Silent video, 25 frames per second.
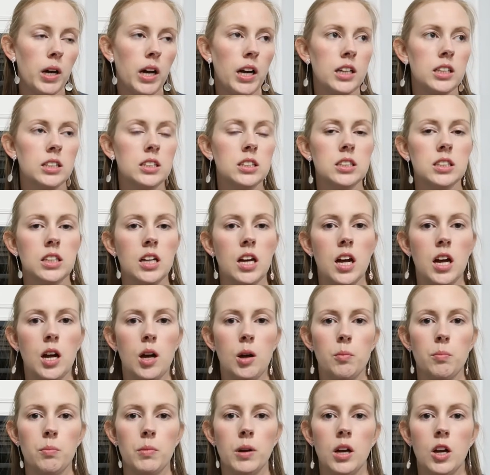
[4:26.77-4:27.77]
bought
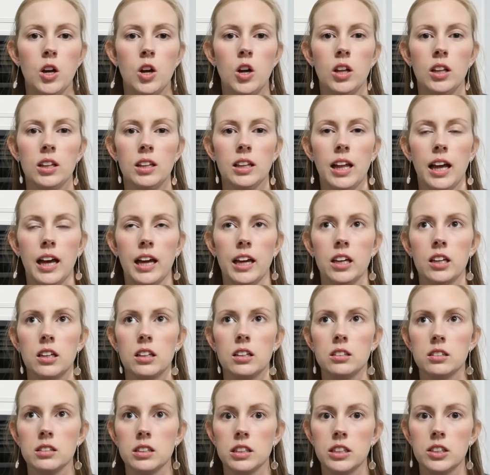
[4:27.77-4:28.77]
some
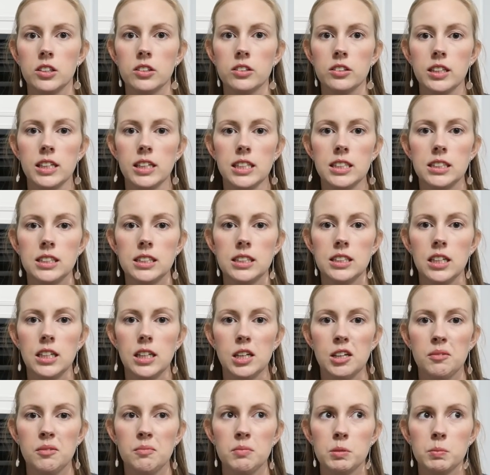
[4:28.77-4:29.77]
like glittery
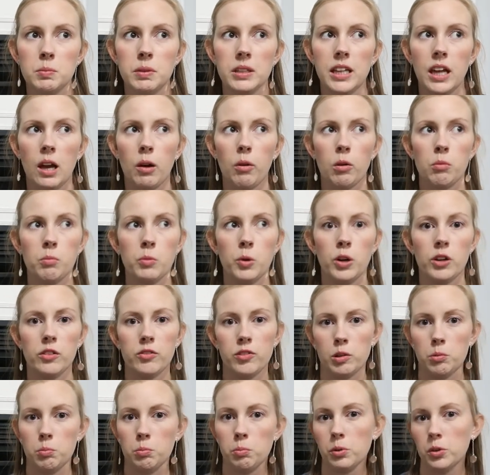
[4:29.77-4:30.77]
stems, but they were more of
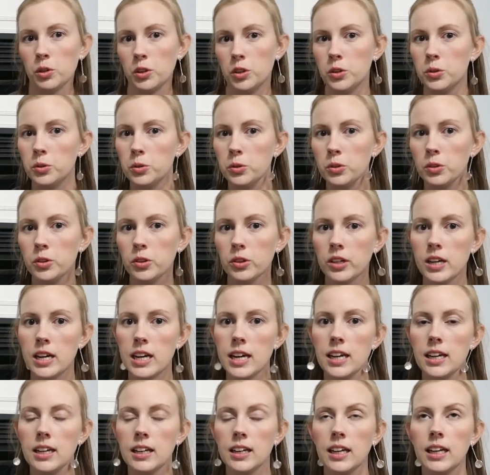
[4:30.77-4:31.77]
a blue
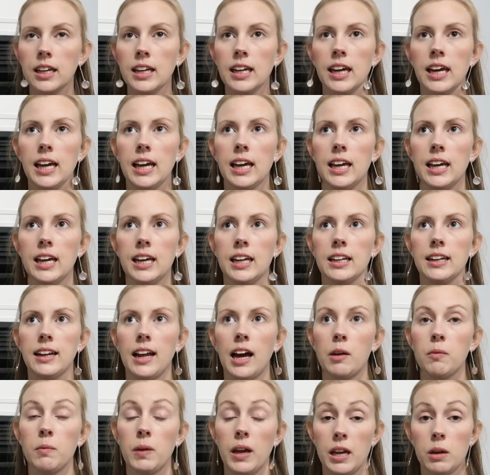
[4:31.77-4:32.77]
green, and
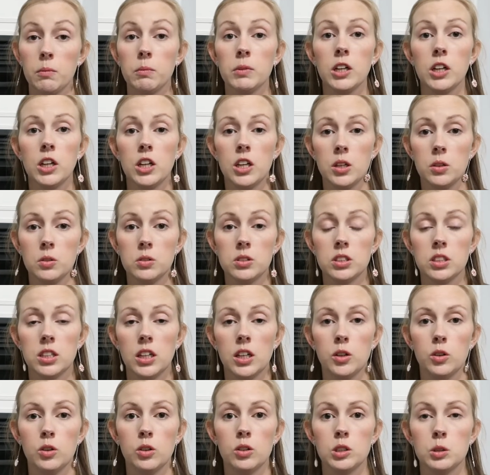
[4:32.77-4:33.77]
I am going to use
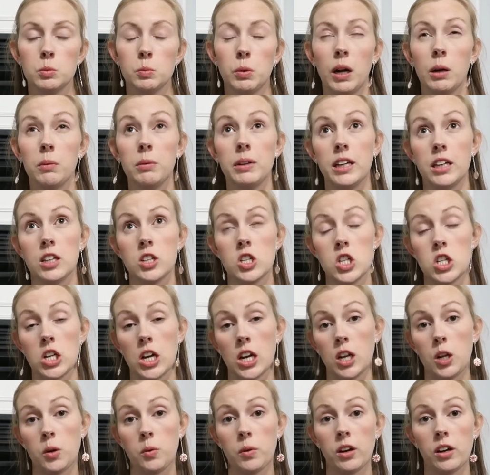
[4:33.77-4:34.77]
those probably in
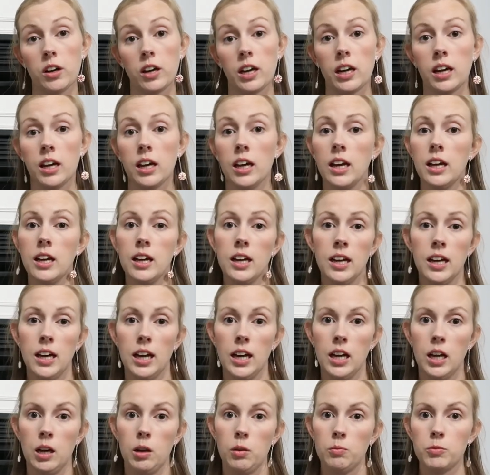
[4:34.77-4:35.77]
January,
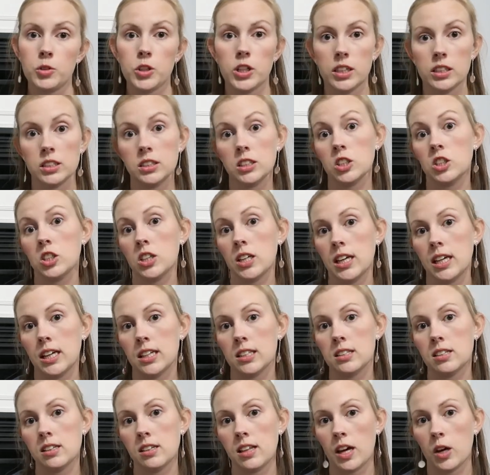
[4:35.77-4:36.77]
transitioning
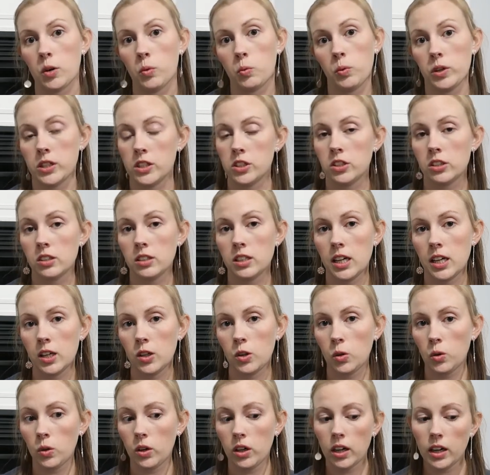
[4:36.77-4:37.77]
into that winter
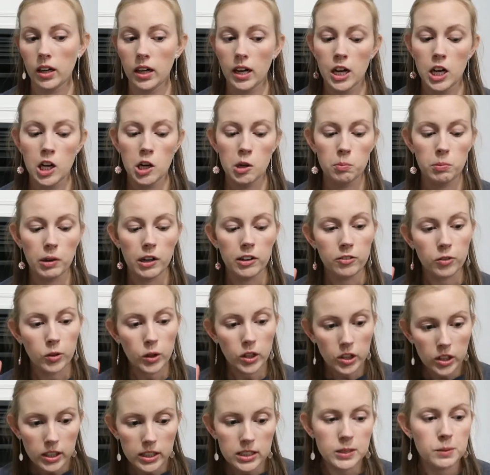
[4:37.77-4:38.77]
decor. But
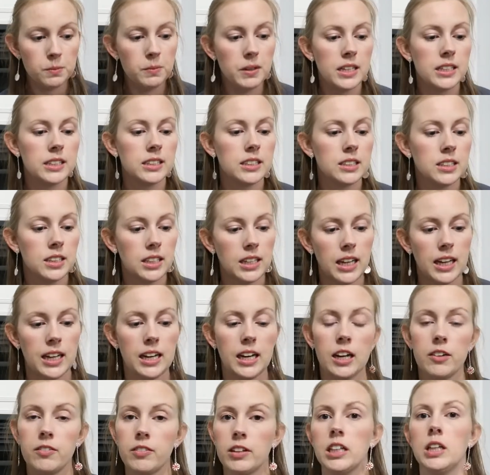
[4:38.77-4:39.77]
for Christmas,
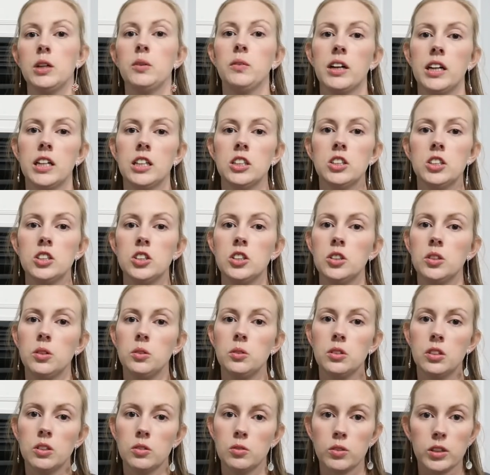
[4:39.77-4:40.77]
again, I really wanted to
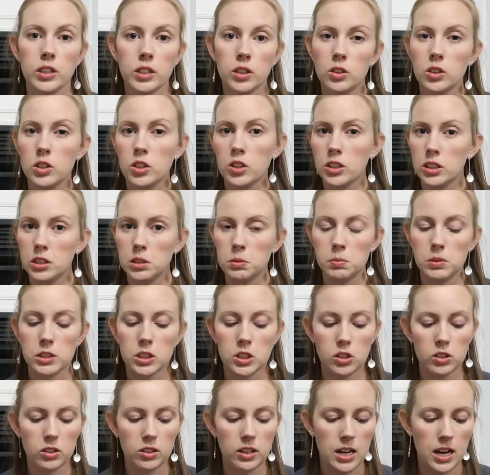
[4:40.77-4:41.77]
do the real
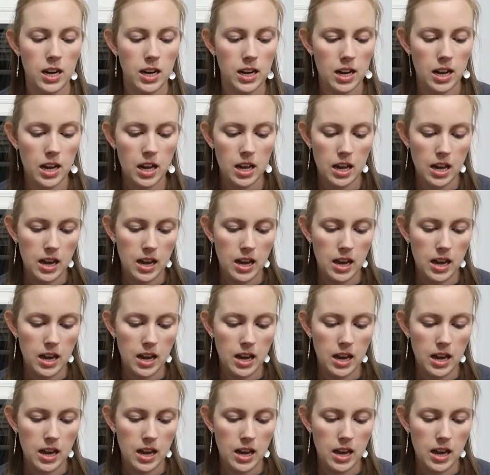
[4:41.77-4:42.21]
Christmas green,